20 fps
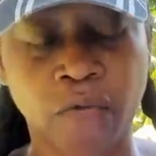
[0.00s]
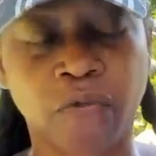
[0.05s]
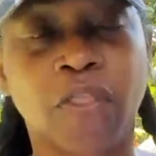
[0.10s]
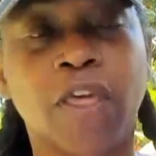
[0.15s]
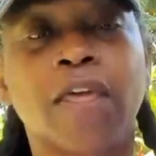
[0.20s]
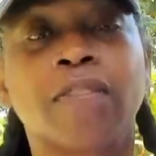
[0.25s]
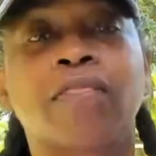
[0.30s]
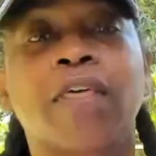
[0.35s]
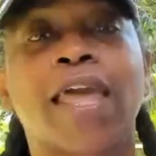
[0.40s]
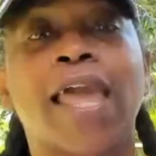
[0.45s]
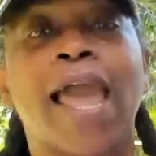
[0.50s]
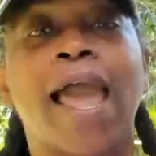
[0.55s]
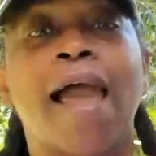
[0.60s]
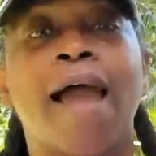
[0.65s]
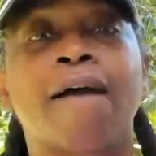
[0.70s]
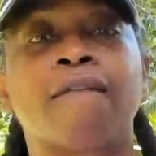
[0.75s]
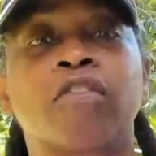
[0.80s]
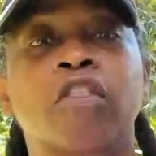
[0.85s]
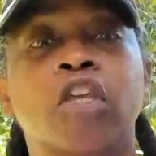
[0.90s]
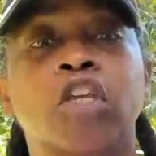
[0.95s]
Then they
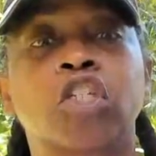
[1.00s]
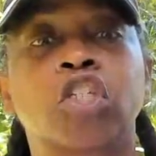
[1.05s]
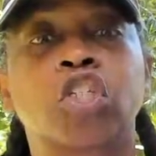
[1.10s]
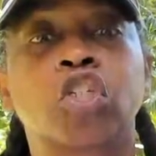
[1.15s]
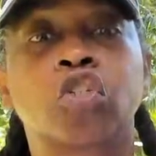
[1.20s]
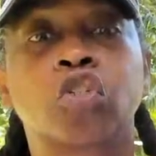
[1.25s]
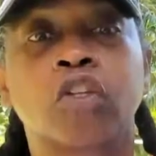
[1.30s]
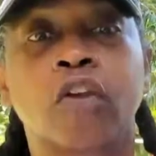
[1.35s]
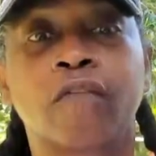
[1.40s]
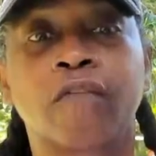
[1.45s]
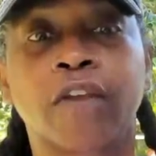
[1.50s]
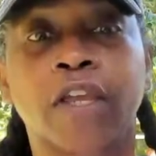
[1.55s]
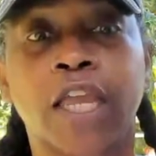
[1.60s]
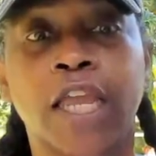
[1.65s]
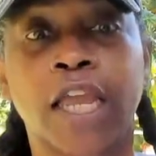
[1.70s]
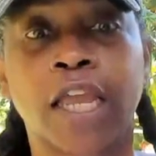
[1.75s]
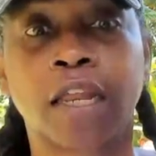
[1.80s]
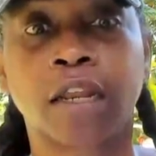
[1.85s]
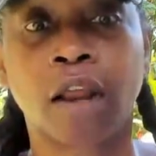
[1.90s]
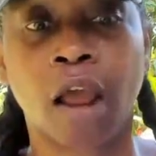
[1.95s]
have the
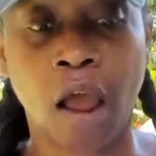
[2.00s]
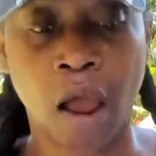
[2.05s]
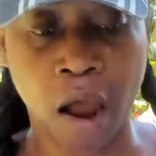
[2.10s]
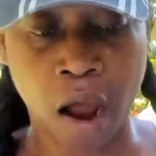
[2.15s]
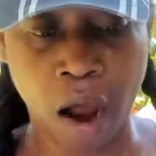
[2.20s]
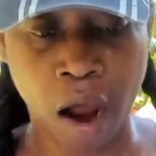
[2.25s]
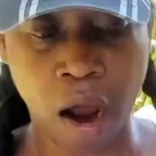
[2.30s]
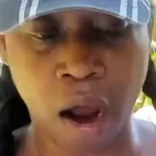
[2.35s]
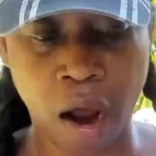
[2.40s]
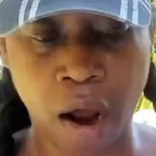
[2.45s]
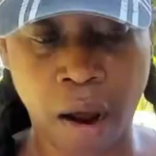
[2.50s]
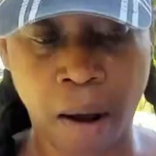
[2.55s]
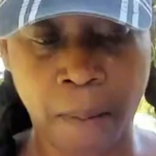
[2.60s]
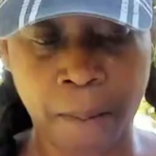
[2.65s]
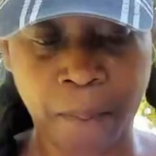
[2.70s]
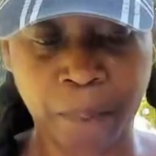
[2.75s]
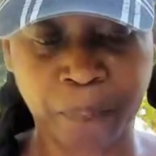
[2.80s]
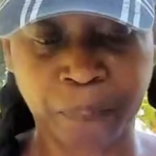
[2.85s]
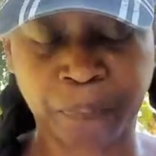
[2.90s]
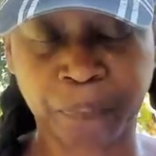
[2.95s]
certificate
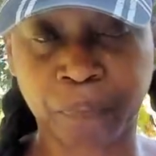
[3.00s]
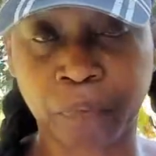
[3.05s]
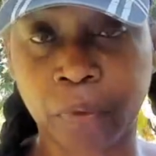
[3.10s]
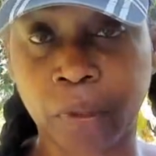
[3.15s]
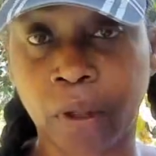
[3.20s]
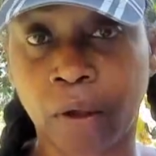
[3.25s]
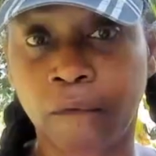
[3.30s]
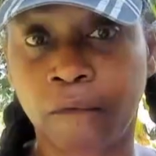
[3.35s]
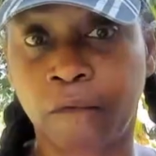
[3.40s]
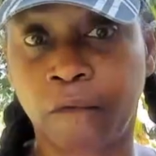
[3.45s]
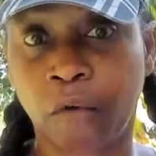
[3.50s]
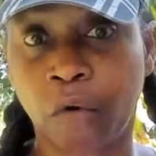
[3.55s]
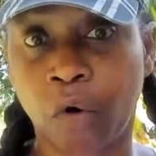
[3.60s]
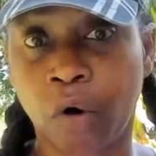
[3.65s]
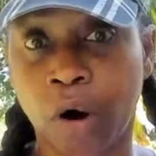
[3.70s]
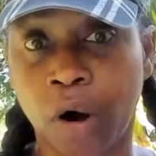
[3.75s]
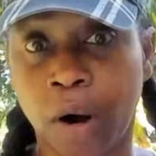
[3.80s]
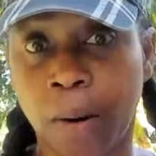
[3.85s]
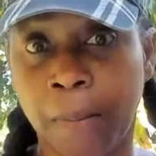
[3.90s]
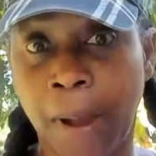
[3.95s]
um,
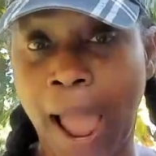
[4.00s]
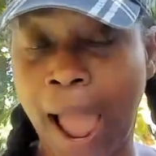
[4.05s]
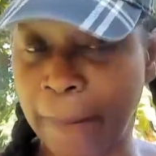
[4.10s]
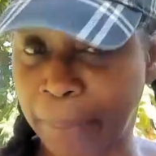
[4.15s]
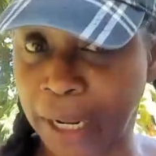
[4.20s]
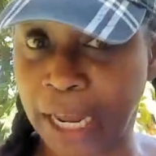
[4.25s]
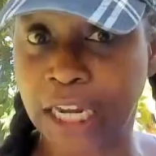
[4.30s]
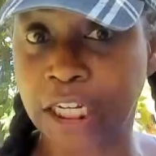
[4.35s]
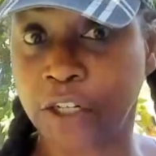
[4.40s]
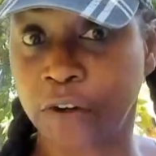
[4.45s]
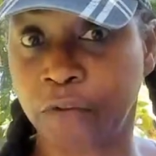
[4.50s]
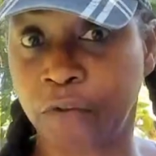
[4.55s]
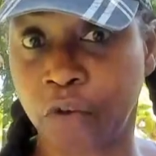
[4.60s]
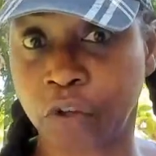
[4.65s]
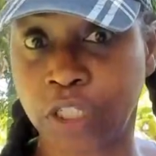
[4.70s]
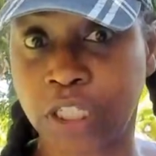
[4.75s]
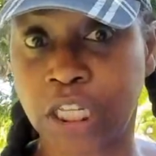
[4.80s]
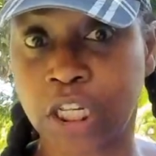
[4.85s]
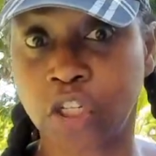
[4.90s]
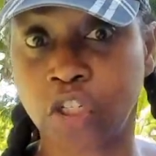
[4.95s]
for application
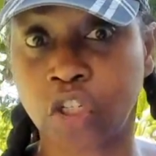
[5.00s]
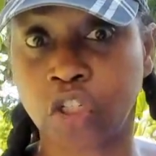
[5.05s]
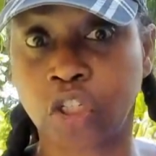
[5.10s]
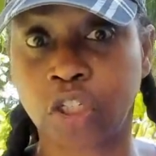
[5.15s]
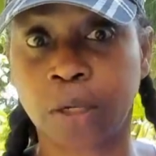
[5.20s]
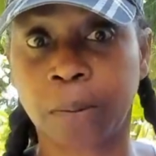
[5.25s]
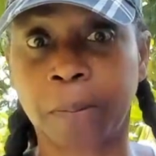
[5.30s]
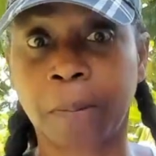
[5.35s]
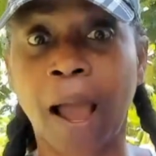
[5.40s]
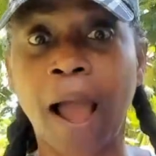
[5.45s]
for citizenship